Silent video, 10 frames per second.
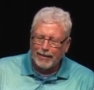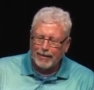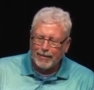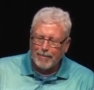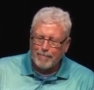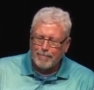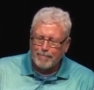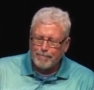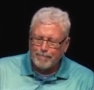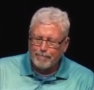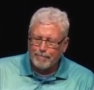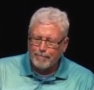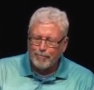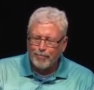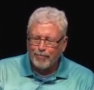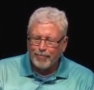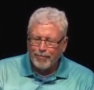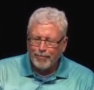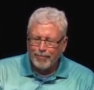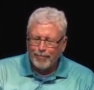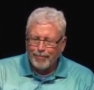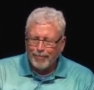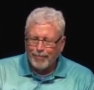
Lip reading: (no one is talking)